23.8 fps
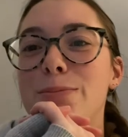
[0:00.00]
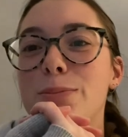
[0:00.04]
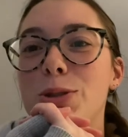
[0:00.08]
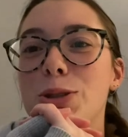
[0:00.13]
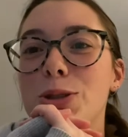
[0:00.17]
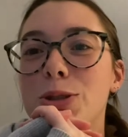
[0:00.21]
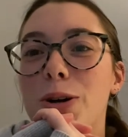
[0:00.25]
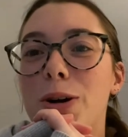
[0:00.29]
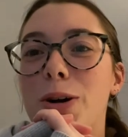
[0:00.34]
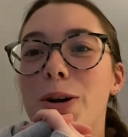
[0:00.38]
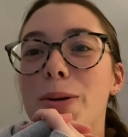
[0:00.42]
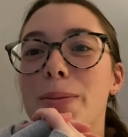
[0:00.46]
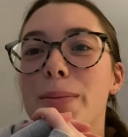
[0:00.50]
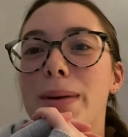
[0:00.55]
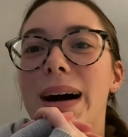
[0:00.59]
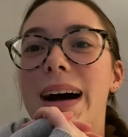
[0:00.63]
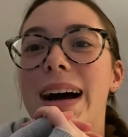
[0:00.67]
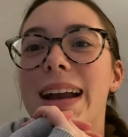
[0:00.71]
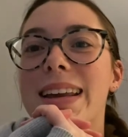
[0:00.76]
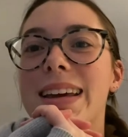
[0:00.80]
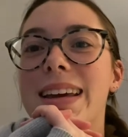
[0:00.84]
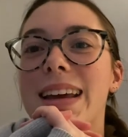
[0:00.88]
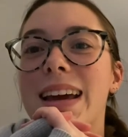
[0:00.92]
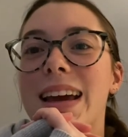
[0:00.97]
so
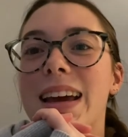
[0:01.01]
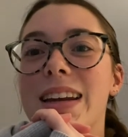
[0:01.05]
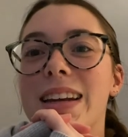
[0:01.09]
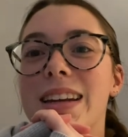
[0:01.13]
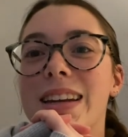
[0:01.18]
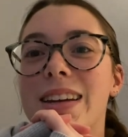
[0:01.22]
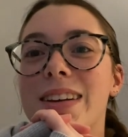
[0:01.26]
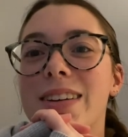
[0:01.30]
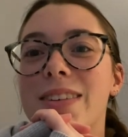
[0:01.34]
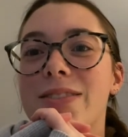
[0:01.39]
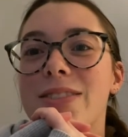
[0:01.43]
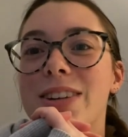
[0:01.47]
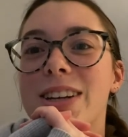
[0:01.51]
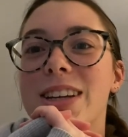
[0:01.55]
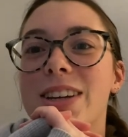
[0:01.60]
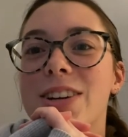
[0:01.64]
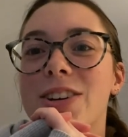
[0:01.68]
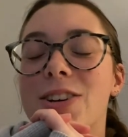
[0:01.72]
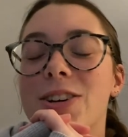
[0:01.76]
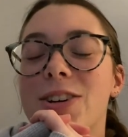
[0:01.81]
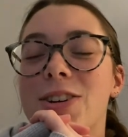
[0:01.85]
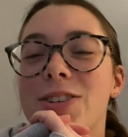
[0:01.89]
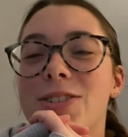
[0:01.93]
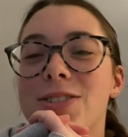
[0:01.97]
bad at ending
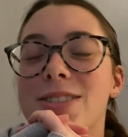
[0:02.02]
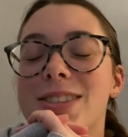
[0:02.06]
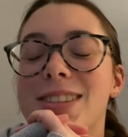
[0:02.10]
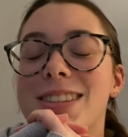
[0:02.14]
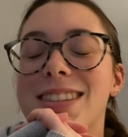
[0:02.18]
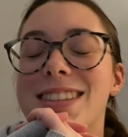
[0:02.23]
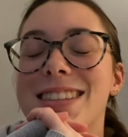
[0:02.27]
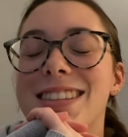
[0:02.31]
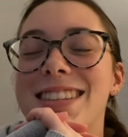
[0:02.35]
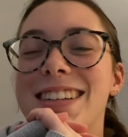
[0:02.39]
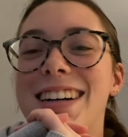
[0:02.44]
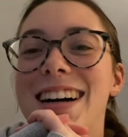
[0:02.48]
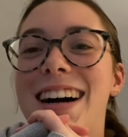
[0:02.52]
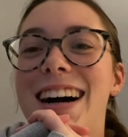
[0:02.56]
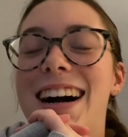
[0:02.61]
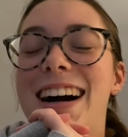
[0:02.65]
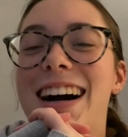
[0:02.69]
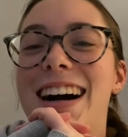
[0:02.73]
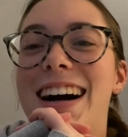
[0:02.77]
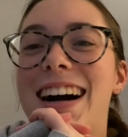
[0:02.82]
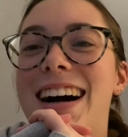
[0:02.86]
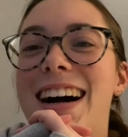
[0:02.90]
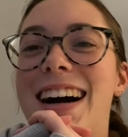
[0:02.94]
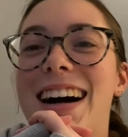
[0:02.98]
videos.
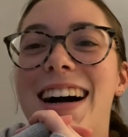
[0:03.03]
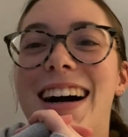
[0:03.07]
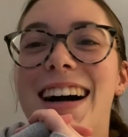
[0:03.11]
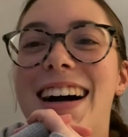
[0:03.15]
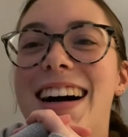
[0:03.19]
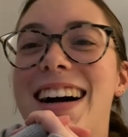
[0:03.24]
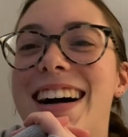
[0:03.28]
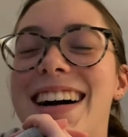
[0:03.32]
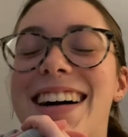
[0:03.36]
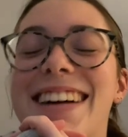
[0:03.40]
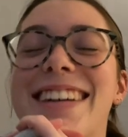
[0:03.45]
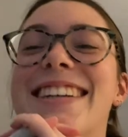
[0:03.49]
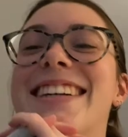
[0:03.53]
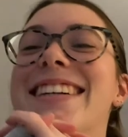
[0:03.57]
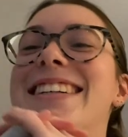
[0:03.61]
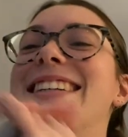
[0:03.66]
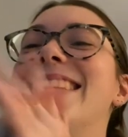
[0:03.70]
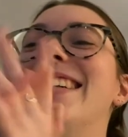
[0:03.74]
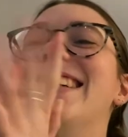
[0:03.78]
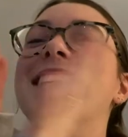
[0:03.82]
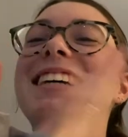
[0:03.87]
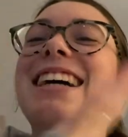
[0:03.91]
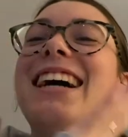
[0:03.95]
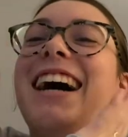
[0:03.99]
Ah,
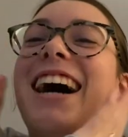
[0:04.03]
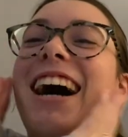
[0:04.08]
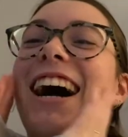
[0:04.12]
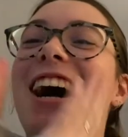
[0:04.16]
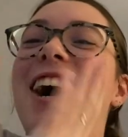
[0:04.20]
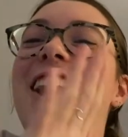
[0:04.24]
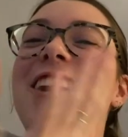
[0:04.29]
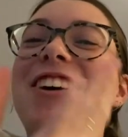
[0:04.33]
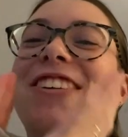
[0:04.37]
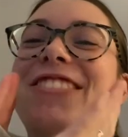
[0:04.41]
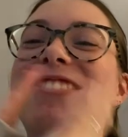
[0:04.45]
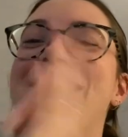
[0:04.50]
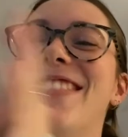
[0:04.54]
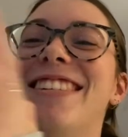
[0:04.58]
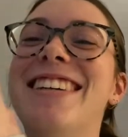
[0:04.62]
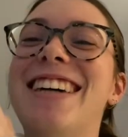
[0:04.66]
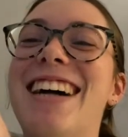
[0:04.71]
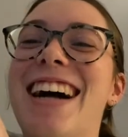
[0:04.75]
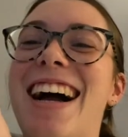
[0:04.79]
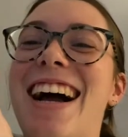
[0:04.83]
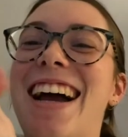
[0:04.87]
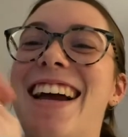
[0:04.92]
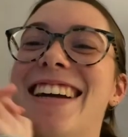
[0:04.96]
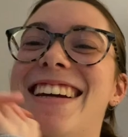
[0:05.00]
um,
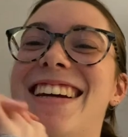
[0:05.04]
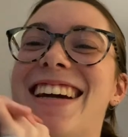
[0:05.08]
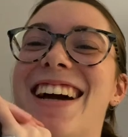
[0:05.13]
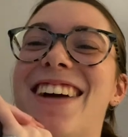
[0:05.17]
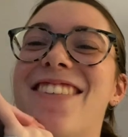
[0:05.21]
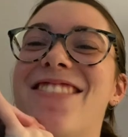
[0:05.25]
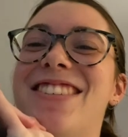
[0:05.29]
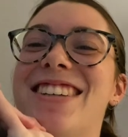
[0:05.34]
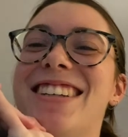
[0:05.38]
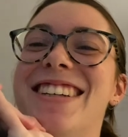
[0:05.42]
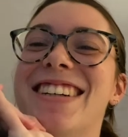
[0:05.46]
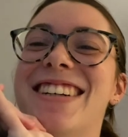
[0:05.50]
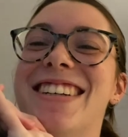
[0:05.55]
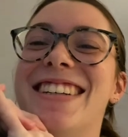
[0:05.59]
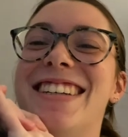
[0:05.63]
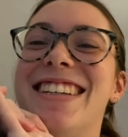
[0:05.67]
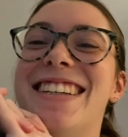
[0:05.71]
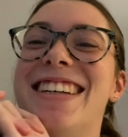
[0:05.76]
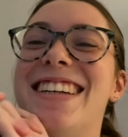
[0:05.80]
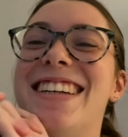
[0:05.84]
I haven't